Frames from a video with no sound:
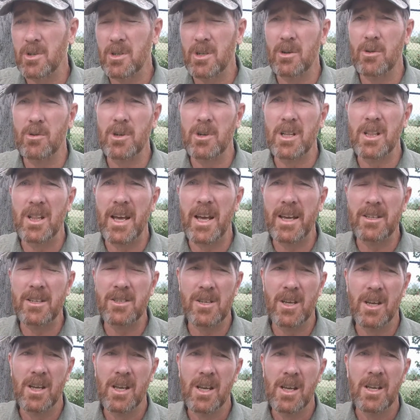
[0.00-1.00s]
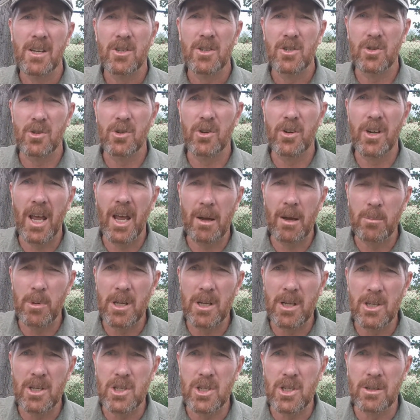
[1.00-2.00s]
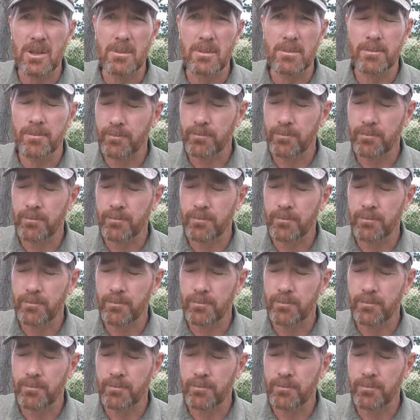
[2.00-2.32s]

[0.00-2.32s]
It only likes certain ammunition.